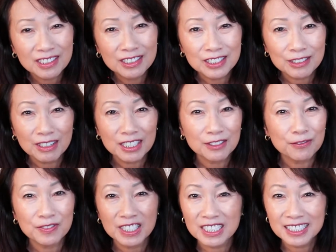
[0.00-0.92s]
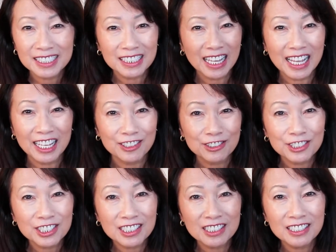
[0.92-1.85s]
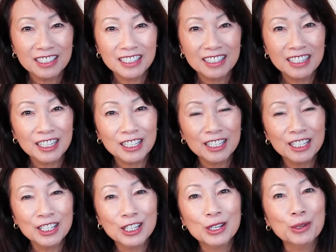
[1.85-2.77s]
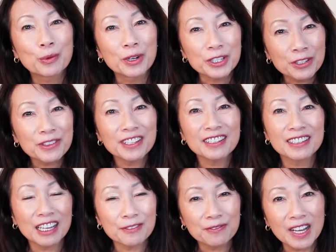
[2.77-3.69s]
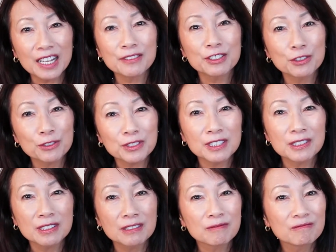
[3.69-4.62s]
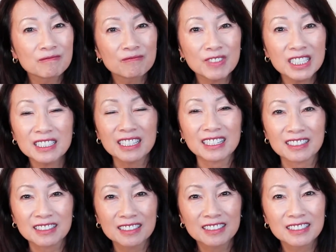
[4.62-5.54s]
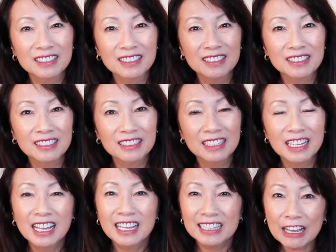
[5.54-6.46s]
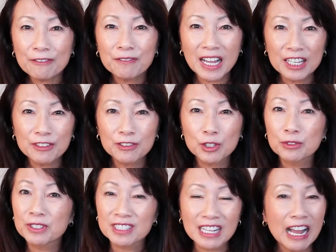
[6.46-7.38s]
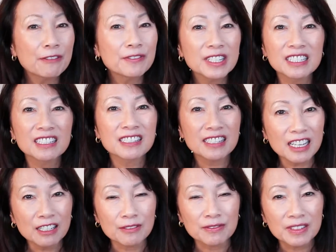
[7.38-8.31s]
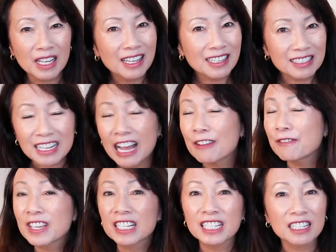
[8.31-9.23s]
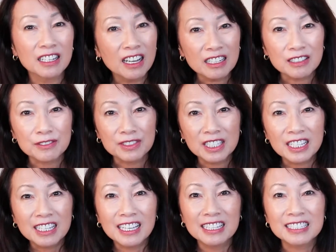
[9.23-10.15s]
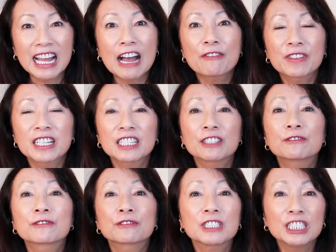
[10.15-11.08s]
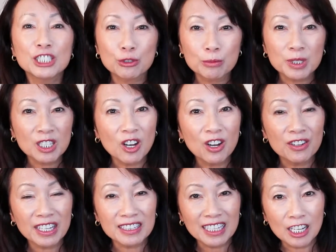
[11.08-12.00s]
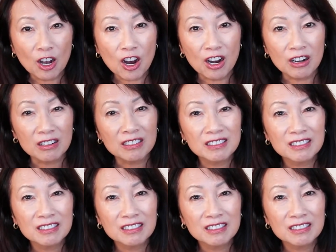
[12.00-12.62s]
Do you want to feed into that energy? What do you think that 5-year-old is feeling? That 5-year-old is not feeling safe, is not feeling loved, is not feeling free to be all that they are.